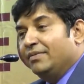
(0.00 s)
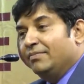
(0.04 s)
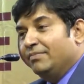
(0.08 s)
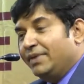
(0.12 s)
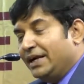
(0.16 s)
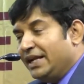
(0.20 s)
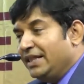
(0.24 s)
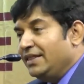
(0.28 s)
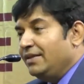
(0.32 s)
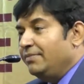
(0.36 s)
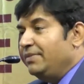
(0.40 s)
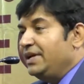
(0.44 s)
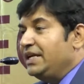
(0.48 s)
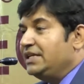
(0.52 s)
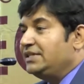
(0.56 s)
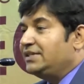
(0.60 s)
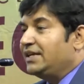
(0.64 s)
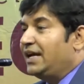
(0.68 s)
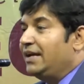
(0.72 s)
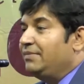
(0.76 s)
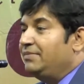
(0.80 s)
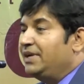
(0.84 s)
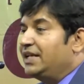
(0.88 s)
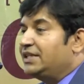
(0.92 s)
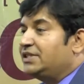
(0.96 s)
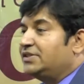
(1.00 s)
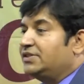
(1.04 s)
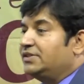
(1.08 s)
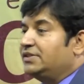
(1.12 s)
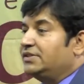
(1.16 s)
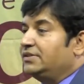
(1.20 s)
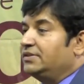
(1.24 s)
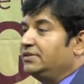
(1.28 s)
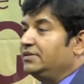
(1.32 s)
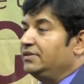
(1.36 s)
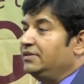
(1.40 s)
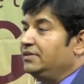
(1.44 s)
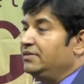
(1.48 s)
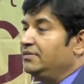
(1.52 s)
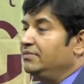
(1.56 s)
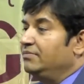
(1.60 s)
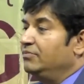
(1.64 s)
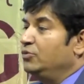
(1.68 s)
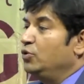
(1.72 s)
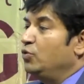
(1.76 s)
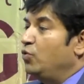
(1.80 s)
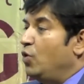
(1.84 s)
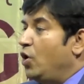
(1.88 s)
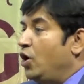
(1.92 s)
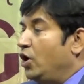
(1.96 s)
But in the meantime, let's
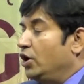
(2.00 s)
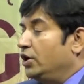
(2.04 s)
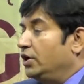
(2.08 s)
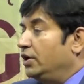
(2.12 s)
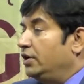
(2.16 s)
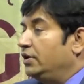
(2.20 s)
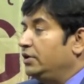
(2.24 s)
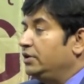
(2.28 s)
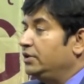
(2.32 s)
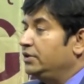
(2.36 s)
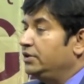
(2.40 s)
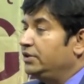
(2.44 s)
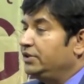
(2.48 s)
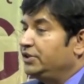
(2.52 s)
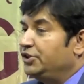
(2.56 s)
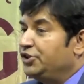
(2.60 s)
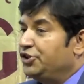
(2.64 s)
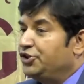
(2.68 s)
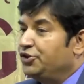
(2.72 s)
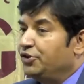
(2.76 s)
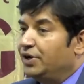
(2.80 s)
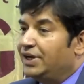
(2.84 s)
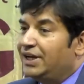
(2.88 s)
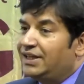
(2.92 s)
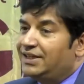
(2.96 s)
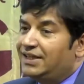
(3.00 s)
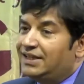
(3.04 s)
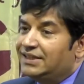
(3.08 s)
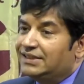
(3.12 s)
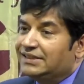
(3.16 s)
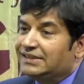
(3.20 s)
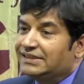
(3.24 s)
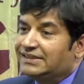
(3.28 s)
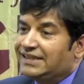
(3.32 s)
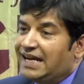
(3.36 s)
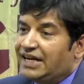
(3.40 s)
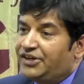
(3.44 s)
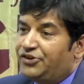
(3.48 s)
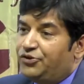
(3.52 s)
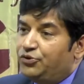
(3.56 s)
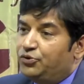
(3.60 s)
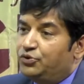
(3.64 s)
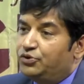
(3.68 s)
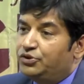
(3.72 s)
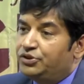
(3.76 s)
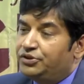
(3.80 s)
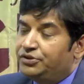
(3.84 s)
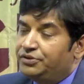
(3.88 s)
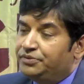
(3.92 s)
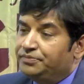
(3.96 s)
move on to another
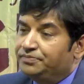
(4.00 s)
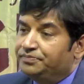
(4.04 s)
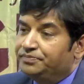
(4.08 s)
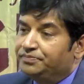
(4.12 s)
statute